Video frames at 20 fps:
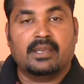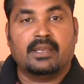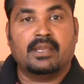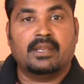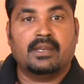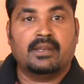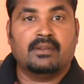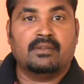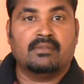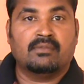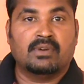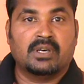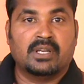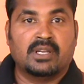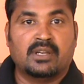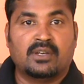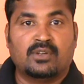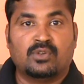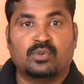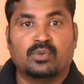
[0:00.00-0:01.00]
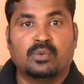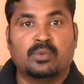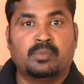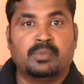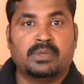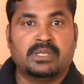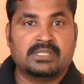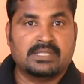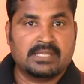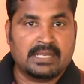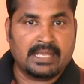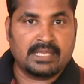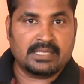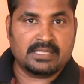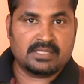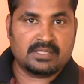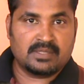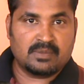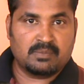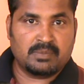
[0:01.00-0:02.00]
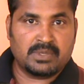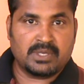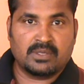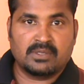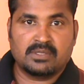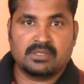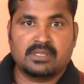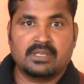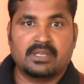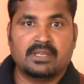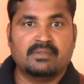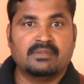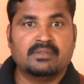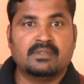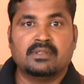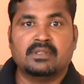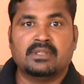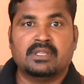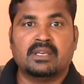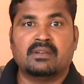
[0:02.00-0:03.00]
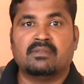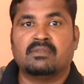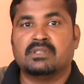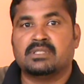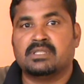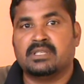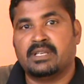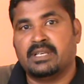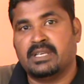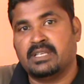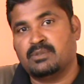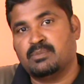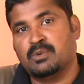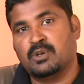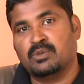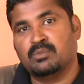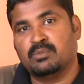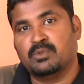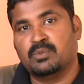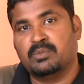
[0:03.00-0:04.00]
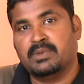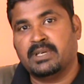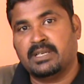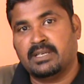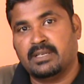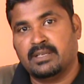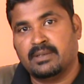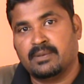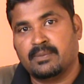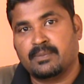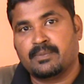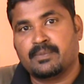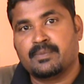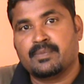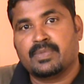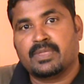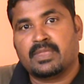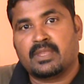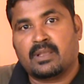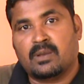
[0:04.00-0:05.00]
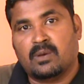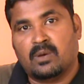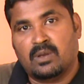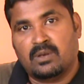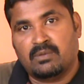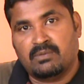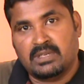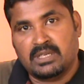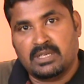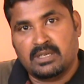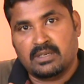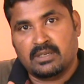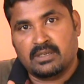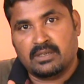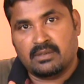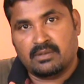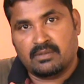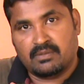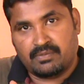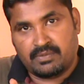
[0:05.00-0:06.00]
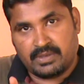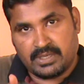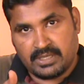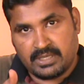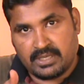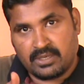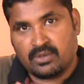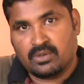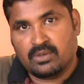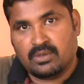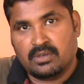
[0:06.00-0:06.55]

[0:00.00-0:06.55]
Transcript: in 1 or 2 rupees less, because if there was a range bound movement, call will further